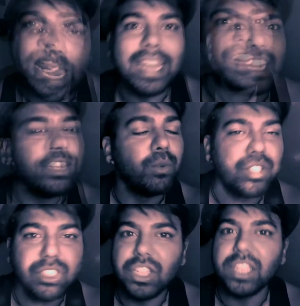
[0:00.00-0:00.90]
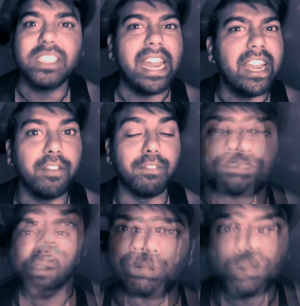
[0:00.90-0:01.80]
and he was just getting
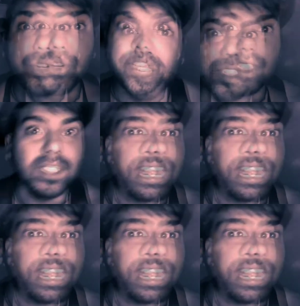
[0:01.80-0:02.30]
furious.